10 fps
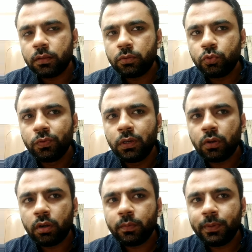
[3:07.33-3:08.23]
you will
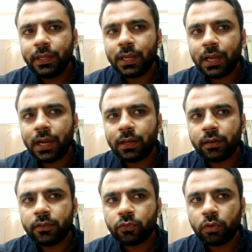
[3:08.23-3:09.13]
not be at a
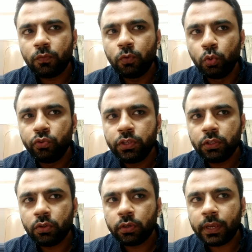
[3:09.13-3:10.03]
risk of
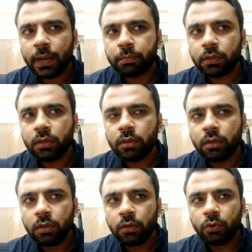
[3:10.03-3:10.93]
losing your capital
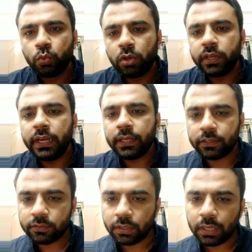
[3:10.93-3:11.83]
to a great
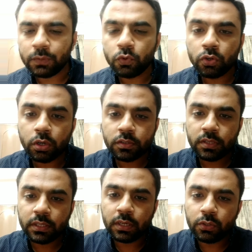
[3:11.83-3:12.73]
extent. I would not
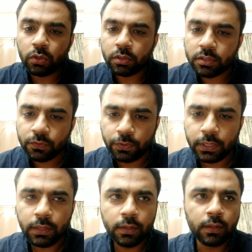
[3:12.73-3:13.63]
say that you are risk
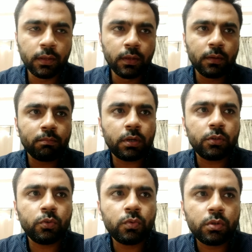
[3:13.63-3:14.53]
free, but
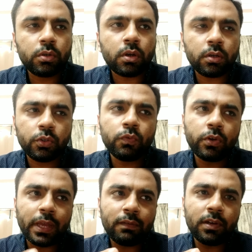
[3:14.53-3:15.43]
you
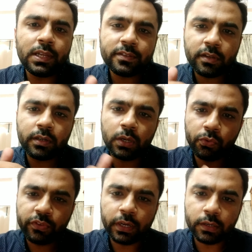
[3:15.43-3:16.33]
would have a lesser
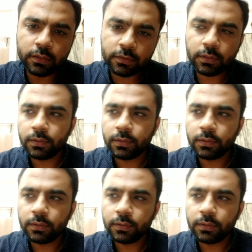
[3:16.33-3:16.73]
downside risk.